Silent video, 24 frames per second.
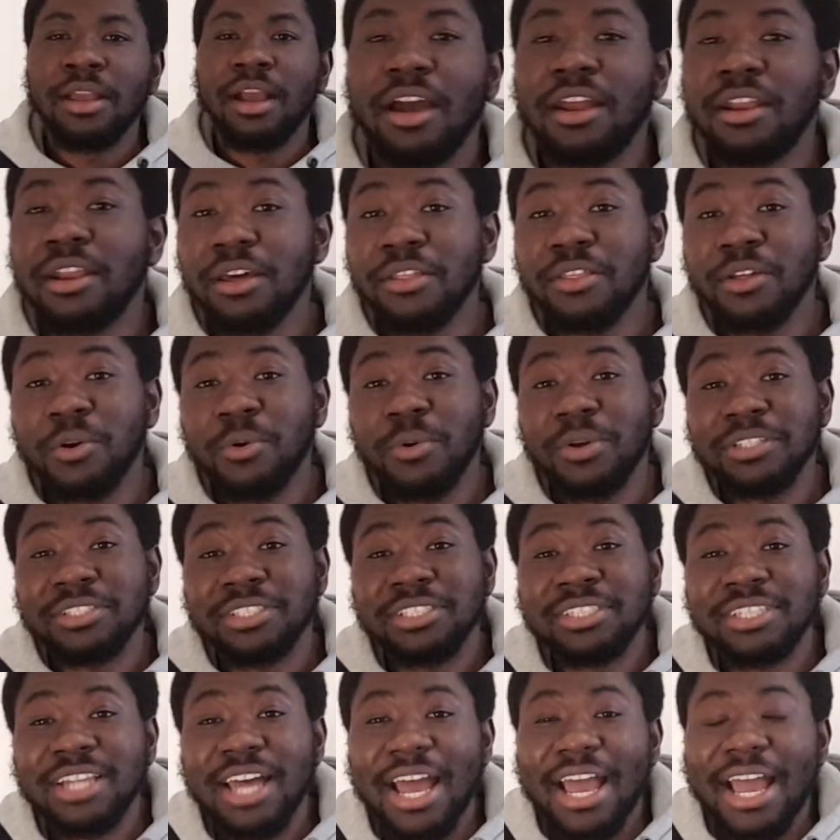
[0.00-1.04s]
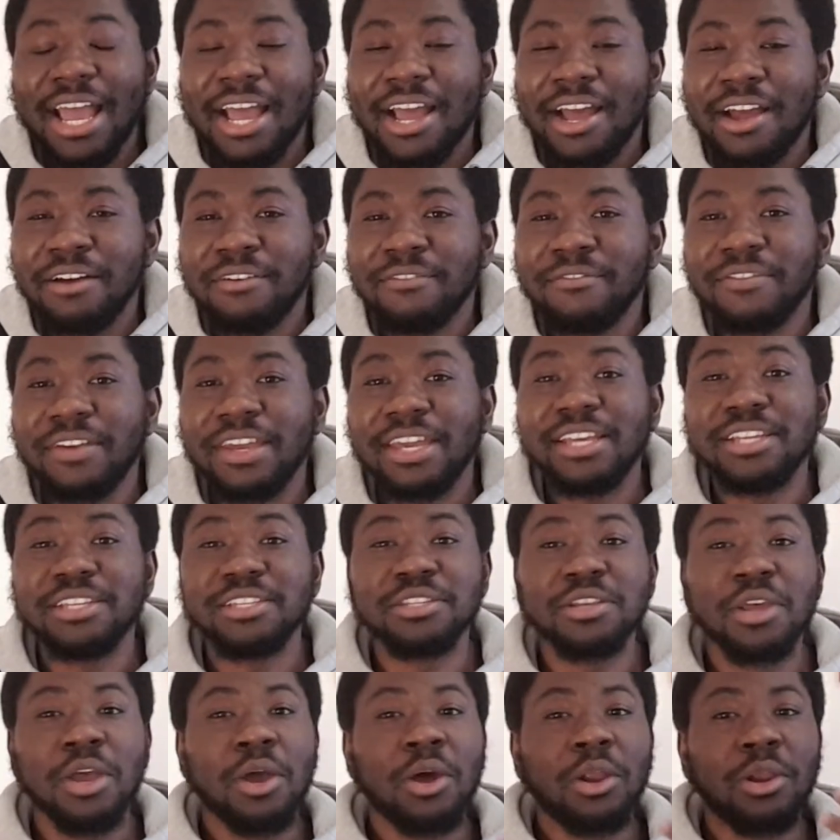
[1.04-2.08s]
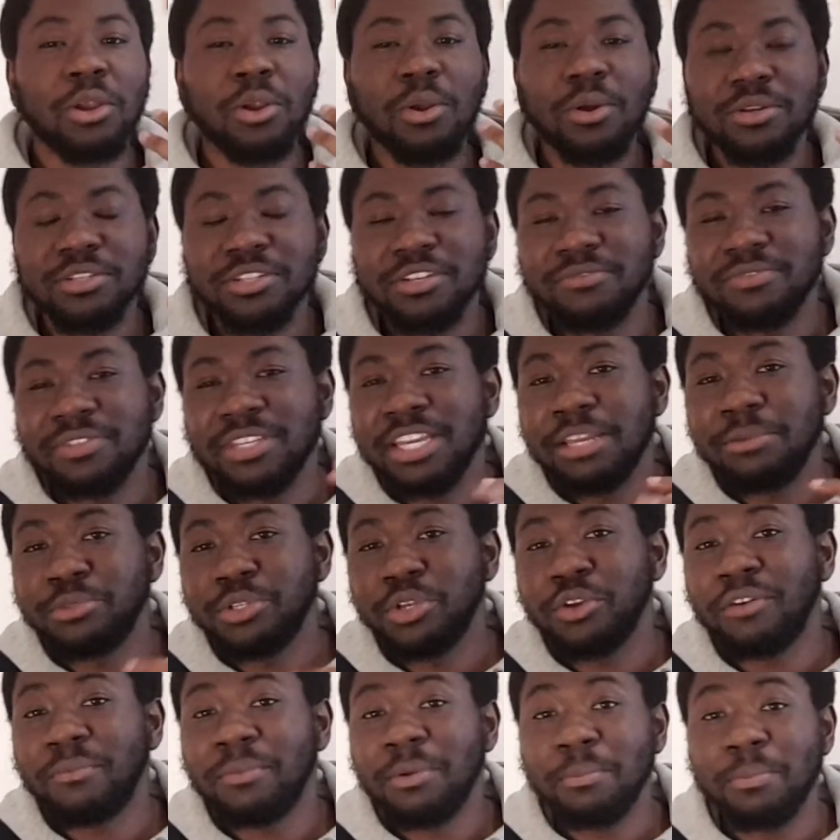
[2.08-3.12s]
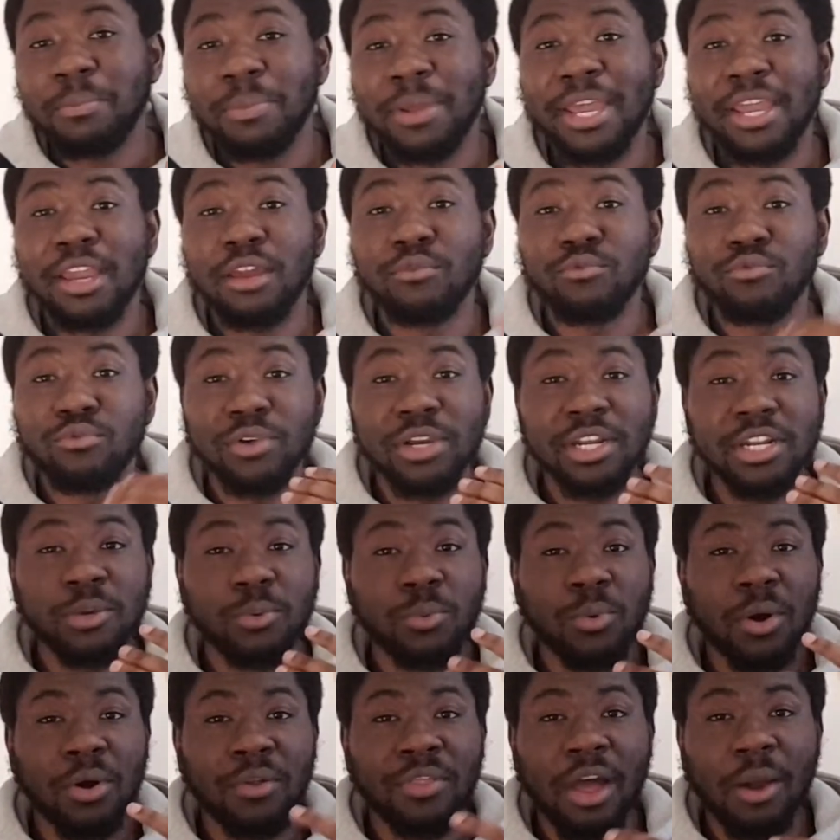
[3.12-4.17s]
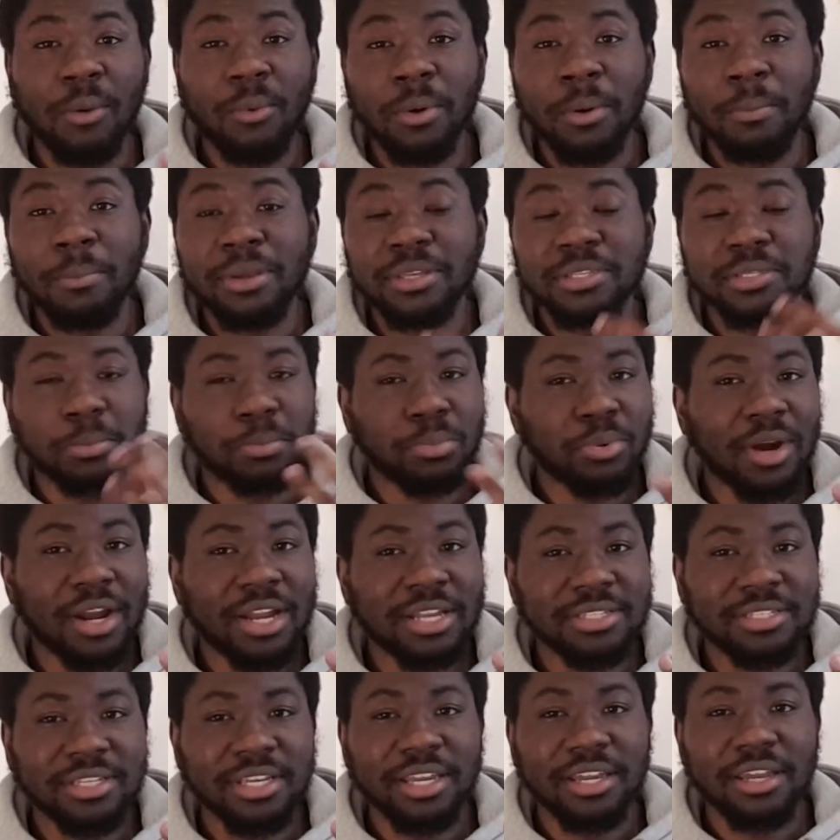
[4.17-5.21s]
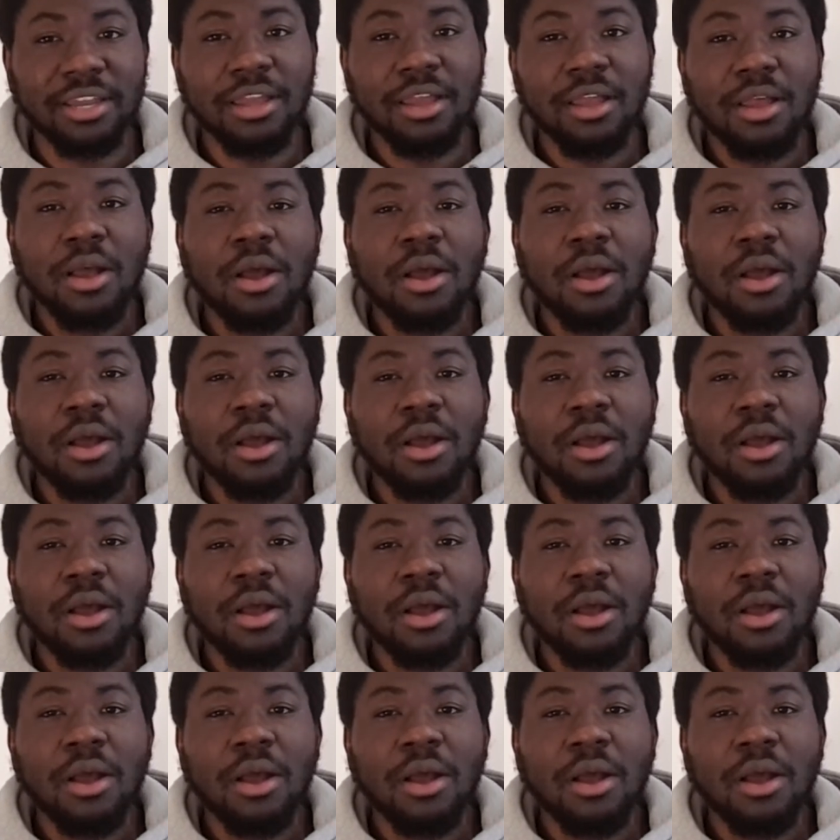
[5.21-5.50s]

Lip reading: Another question that I have is lots of teams who have been playing really well that were a bit surprising.